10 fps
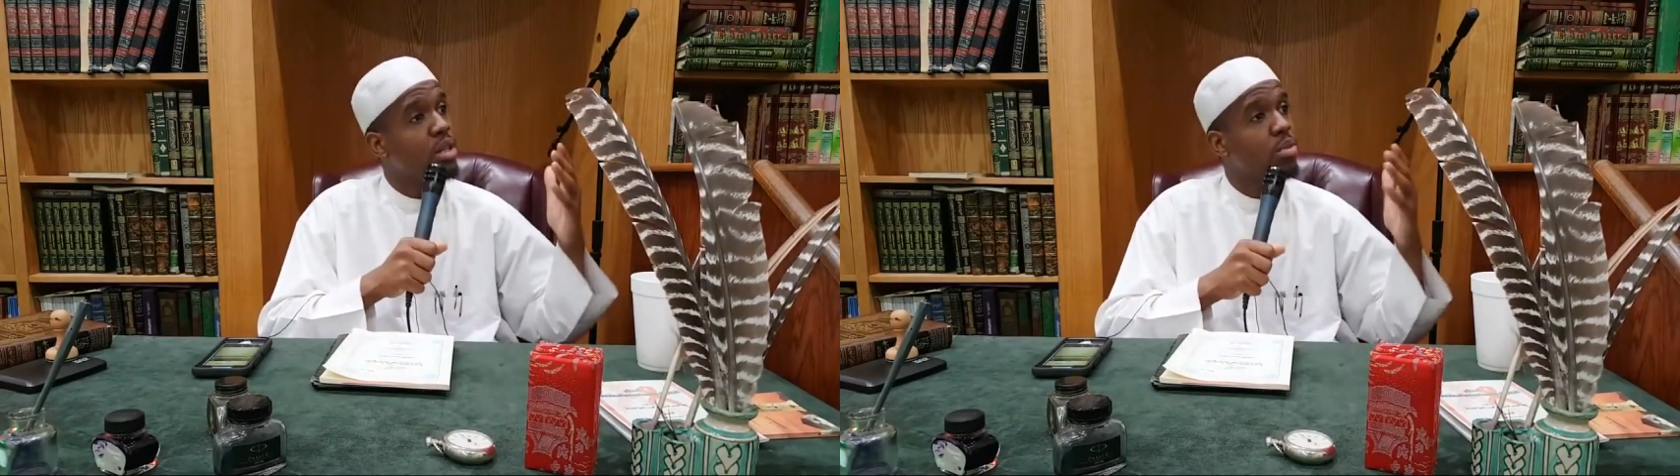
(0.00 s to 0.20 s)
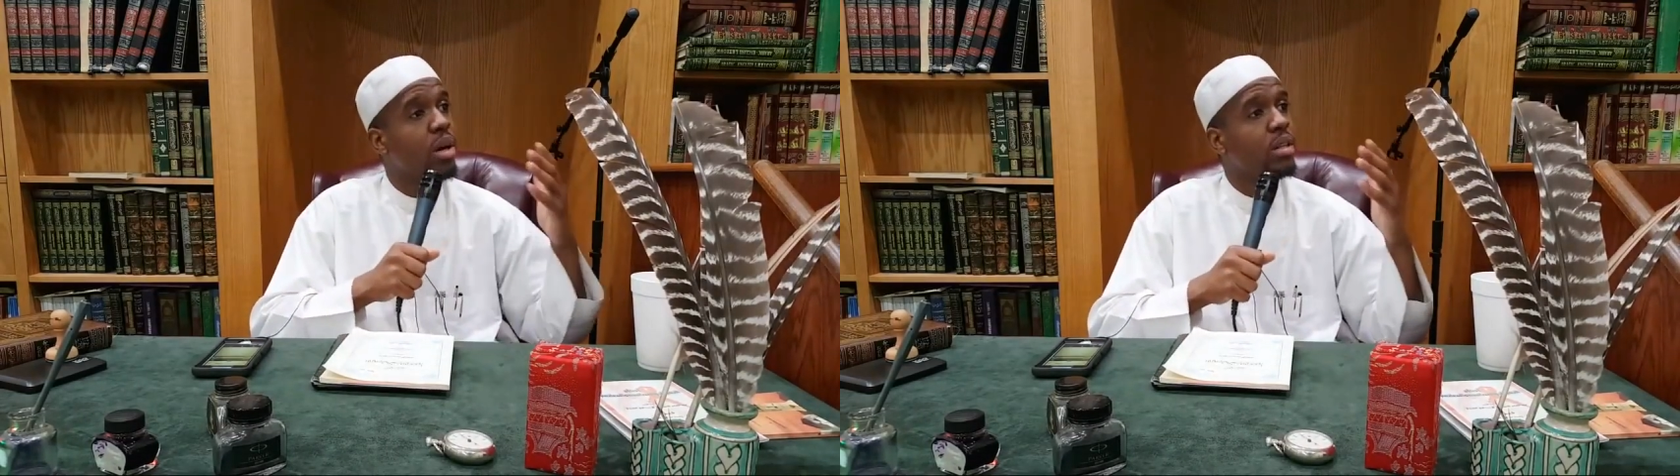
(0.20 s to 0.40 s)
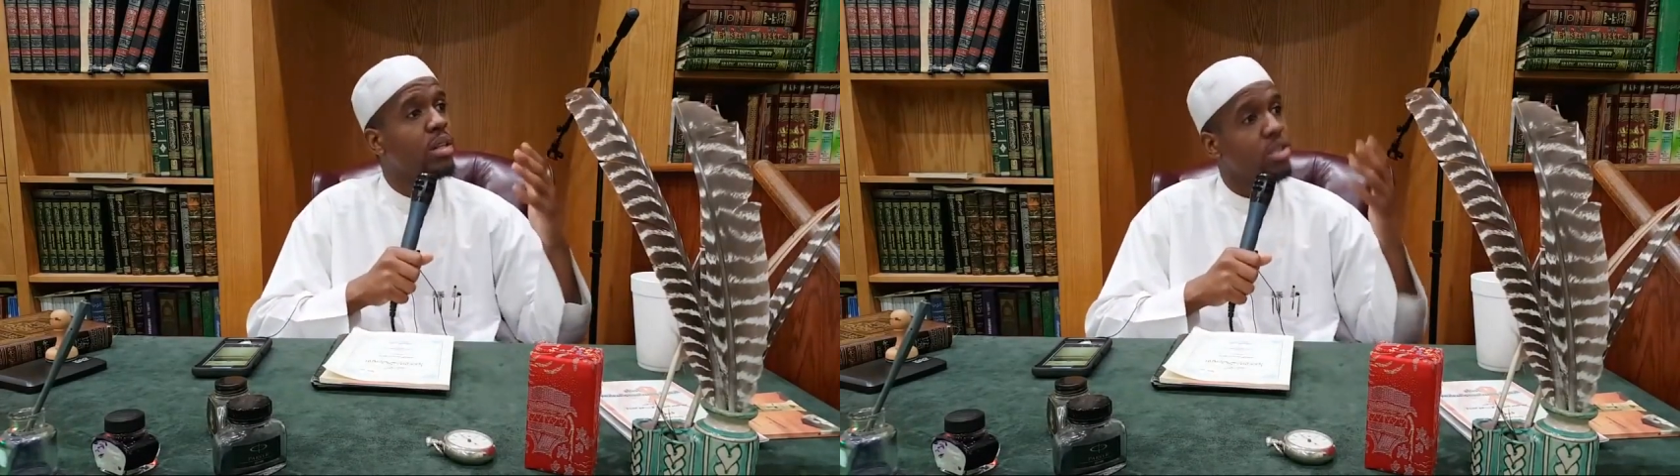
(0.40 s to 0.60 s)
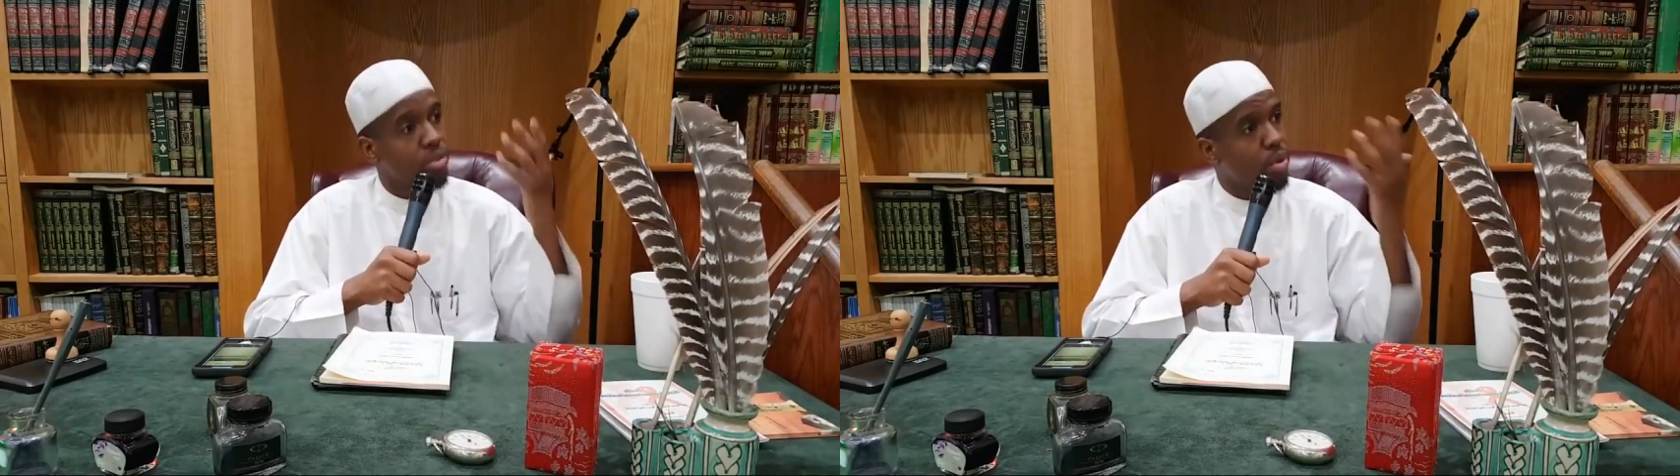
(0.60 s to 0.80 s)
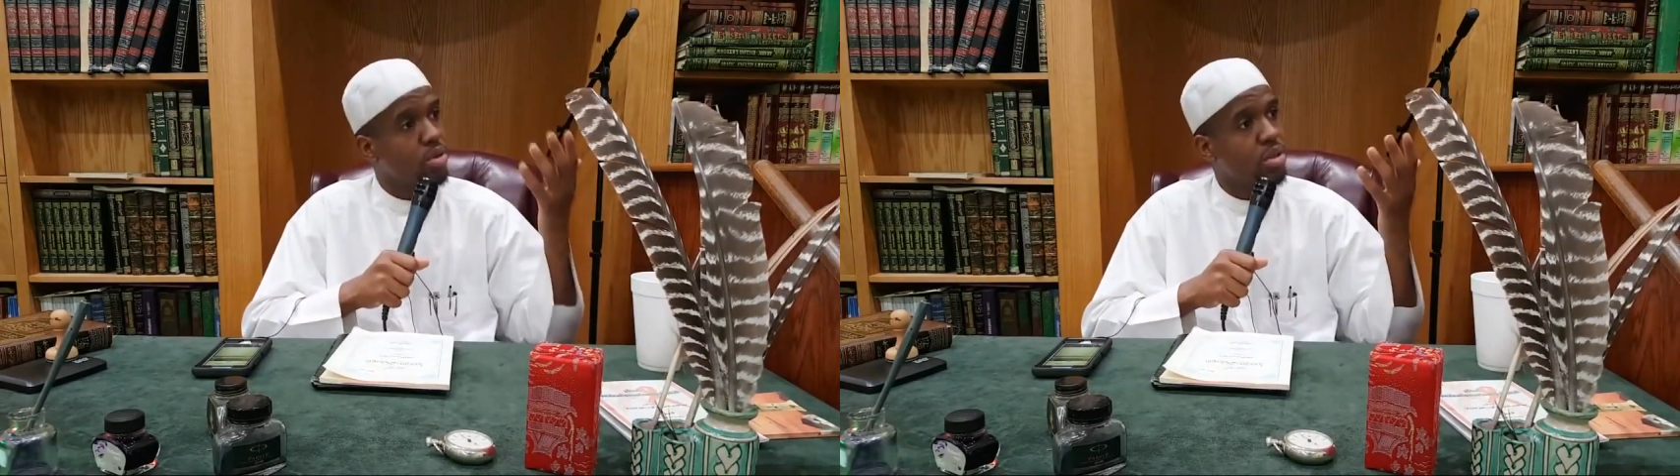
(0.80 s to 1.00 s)
is what?
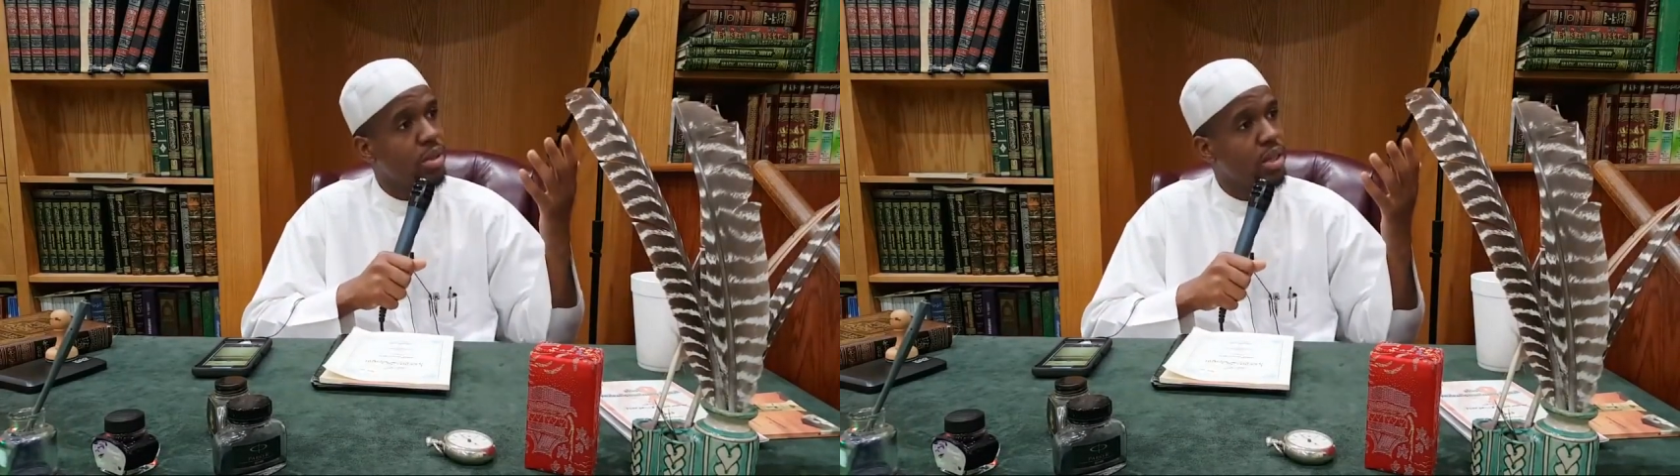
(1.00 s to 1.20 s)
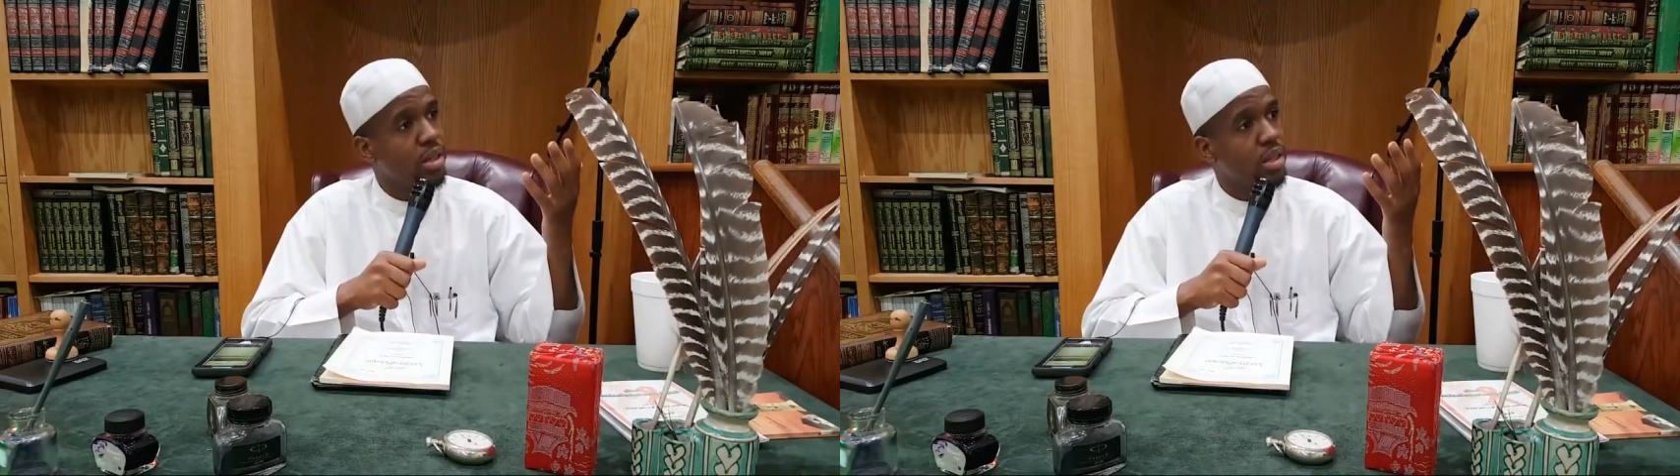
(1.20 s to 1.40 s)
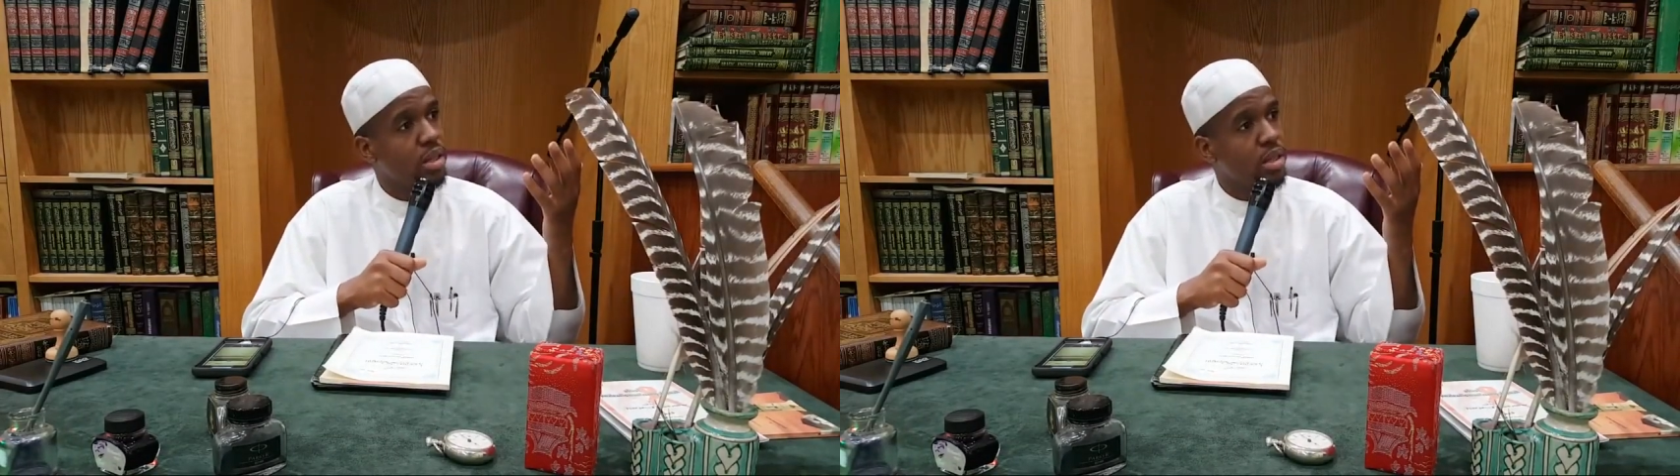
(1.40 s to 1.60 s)
Supposed to be?